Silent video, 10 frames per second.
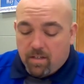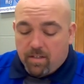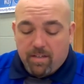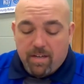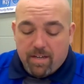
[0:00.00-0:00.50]

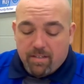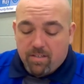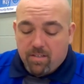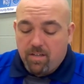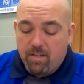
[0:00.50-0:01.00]

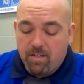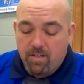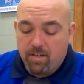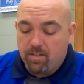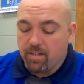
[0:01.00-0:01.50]
Next,
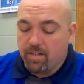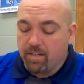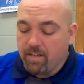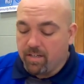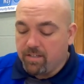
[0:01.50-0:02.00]
you're going to
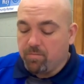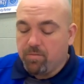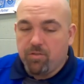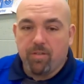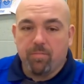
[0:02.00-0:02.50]
cut some
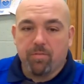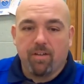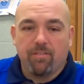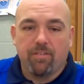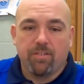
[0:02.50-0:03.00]
strips
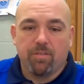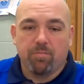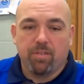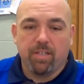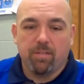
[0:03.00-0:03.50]
off of some
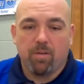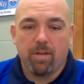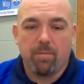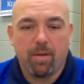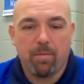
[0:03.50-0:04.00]
plain
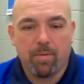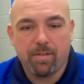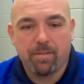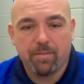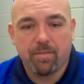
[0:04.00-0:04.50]
white paper.
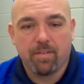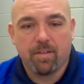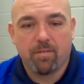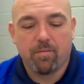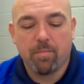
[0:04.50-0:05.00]

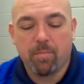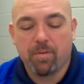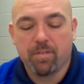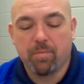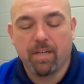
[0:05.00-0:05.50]
Remember
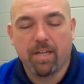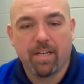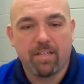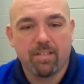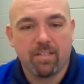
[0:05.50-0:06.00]
at the beginning
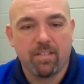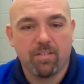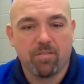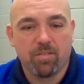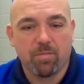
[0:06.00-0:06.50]
I said these
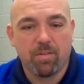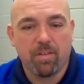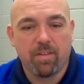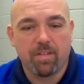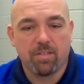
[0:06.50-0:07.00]
are some of the
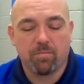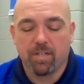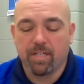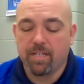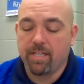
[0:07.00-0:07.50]
things that we're
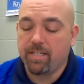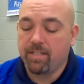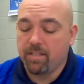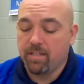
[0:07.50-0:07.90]
going to need.